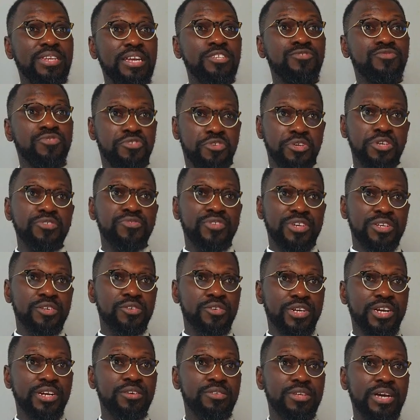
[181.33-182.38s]
founder is very,
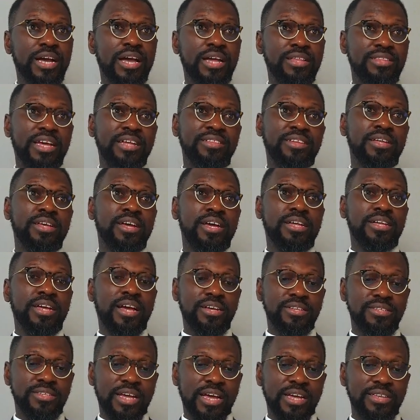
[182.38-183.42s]
very good at
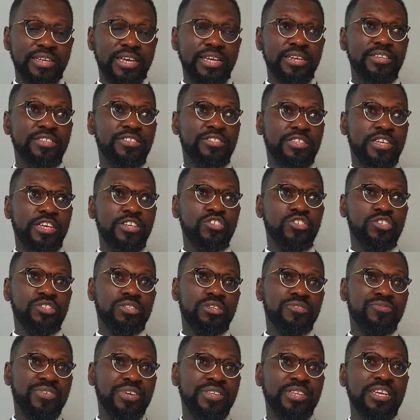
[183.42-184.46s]
the early
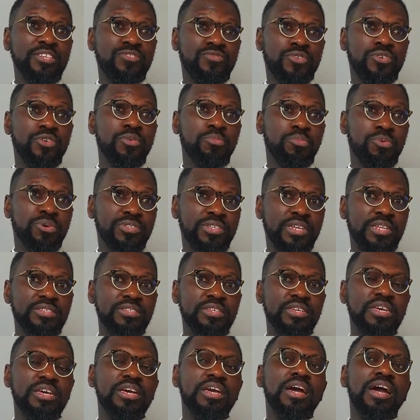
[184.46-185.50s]
stage. The founder is very
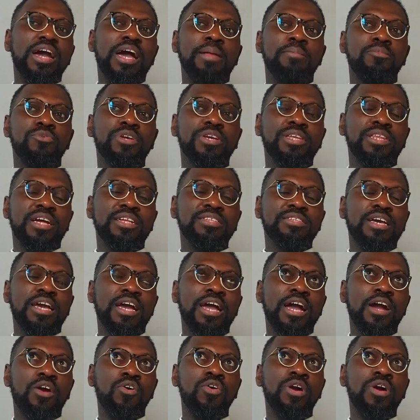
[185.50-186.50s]
important. I'm looking at